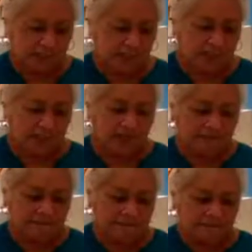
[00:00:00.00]

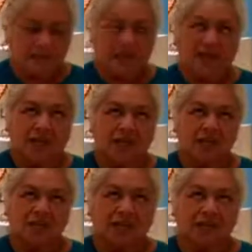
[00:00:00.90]
play. Uh,
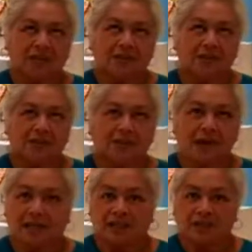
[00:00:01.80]
you gather some
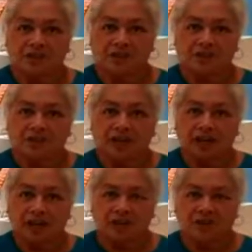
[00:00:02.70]
items in your
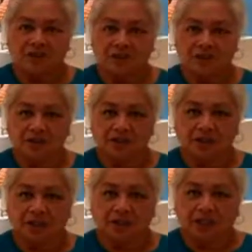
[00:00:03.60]
house
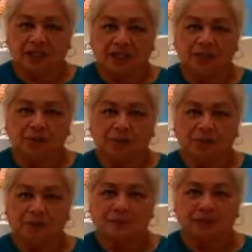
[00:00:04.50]
and you
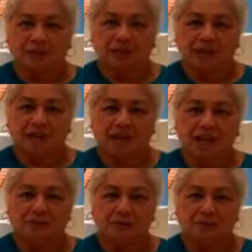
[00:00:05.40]
put them together and you
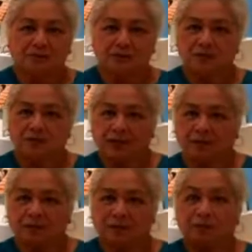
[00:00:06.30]
have your friend or
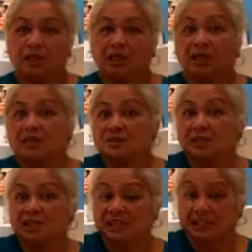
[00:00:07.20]
family member guess
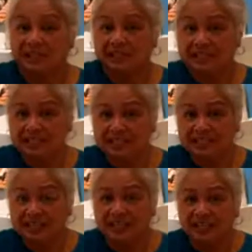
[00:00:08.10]
what it is
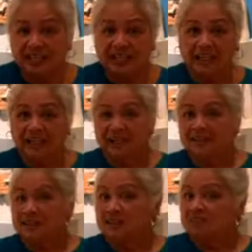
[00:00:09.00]

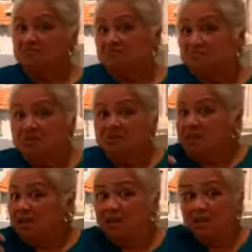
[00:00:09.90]
and you
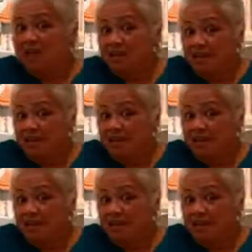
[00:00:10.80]
make a pun